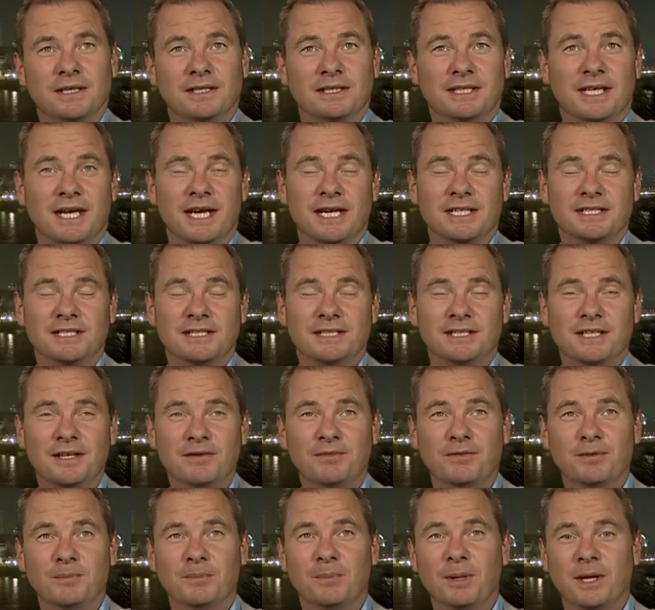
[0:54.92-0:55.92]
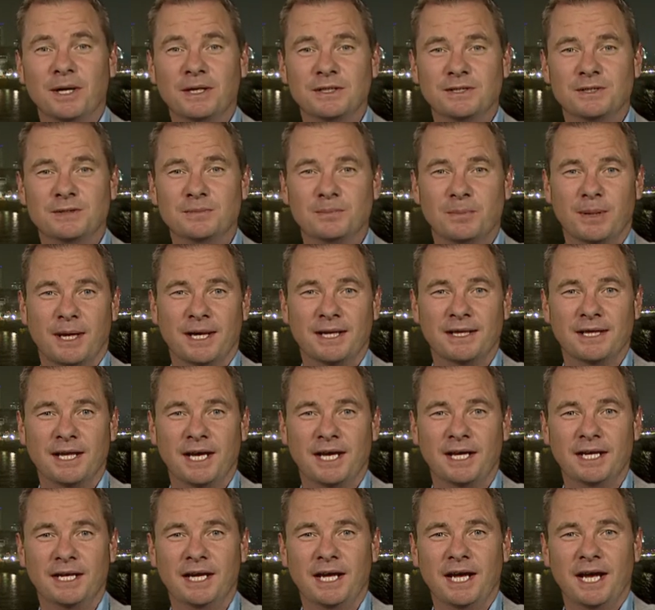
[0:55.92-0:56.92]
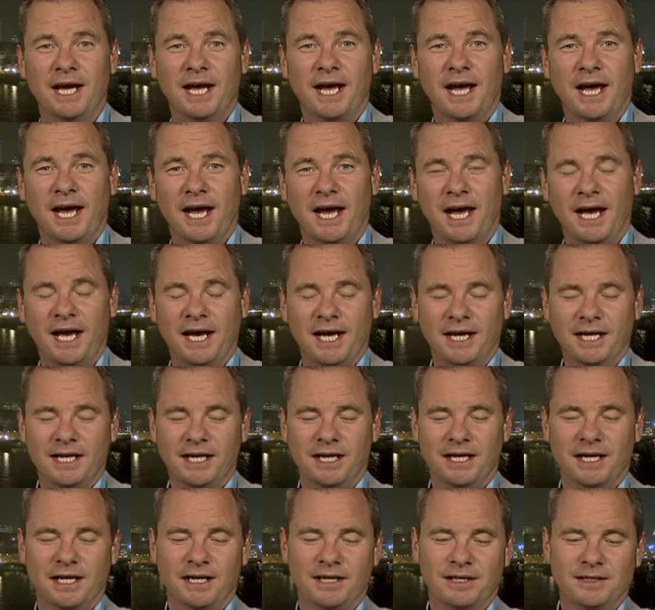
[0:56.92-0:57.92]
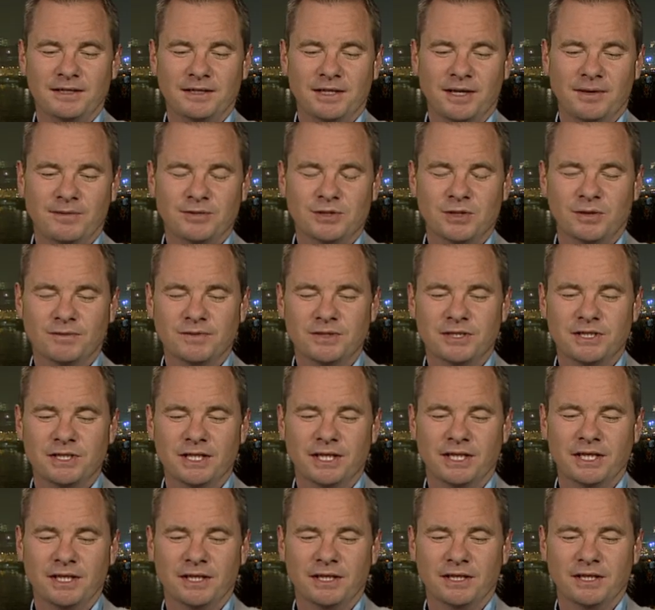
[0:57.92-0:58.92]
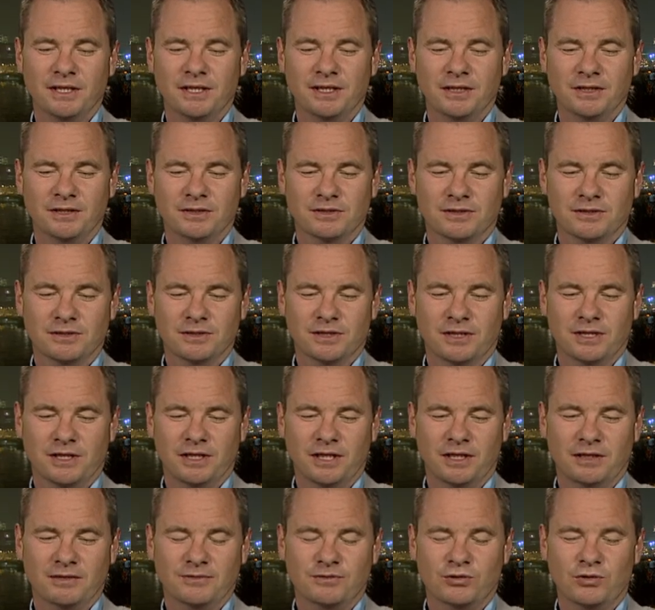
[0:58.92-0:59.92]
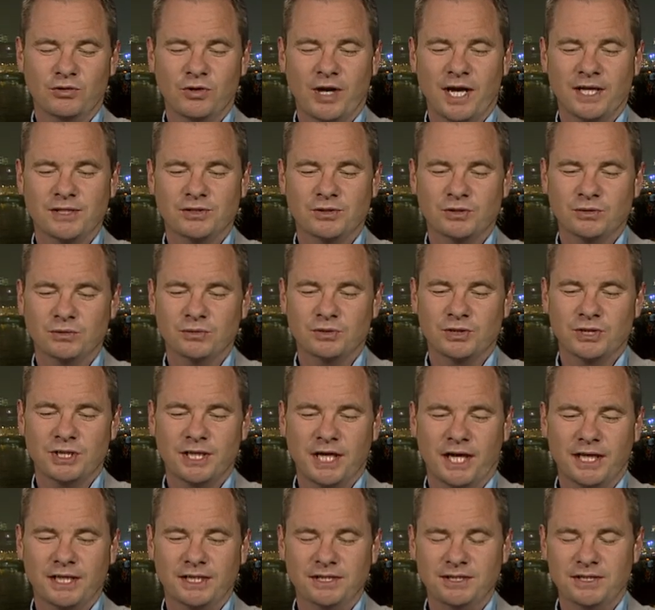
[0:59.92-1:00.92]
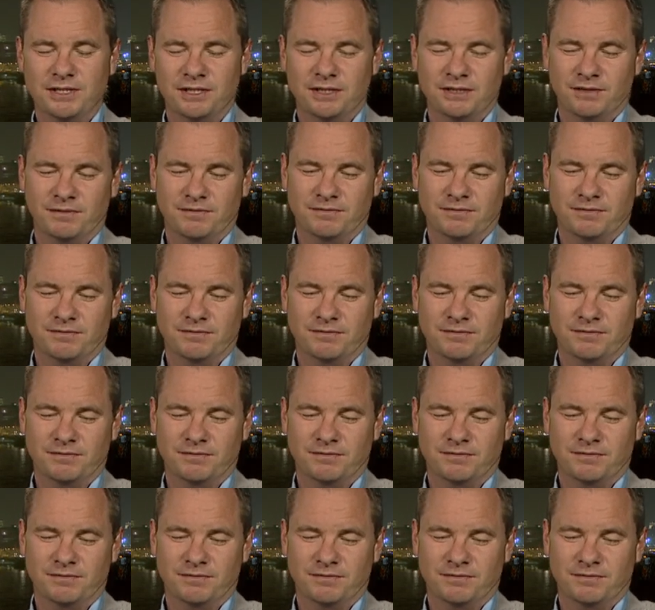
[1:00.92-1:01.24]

it's a different person back then, and there was obviously a kind of gradual changing